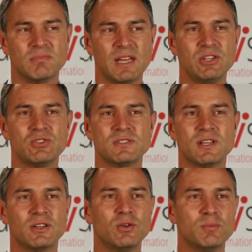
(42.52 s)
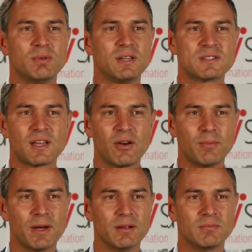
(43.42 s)
issues that human beings care
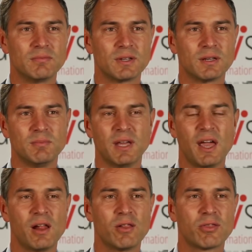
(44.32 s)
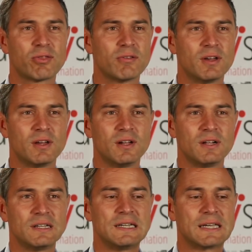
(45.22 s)
about. It can be health,
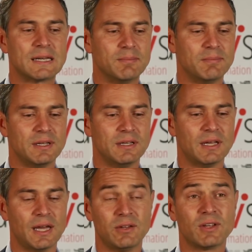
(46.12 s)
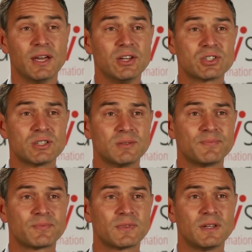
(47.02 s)
it can be
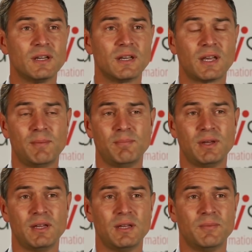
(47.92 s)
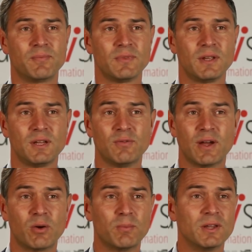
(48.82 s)
education, it can be
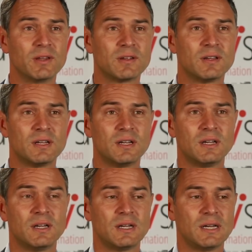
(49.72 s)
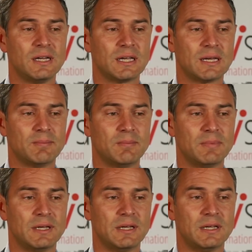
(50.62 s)
environment, it can
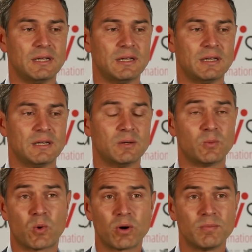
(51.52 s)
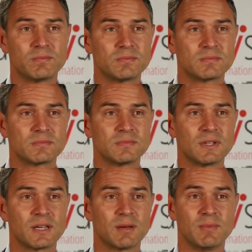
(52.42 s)
be war,
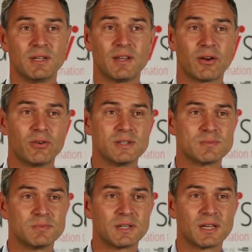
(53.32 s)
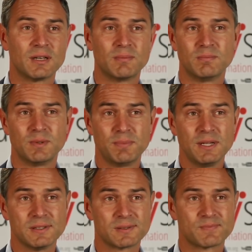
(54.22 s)
it can be terrorism, it can be
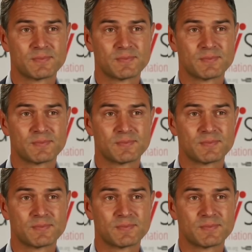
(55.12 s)
peace.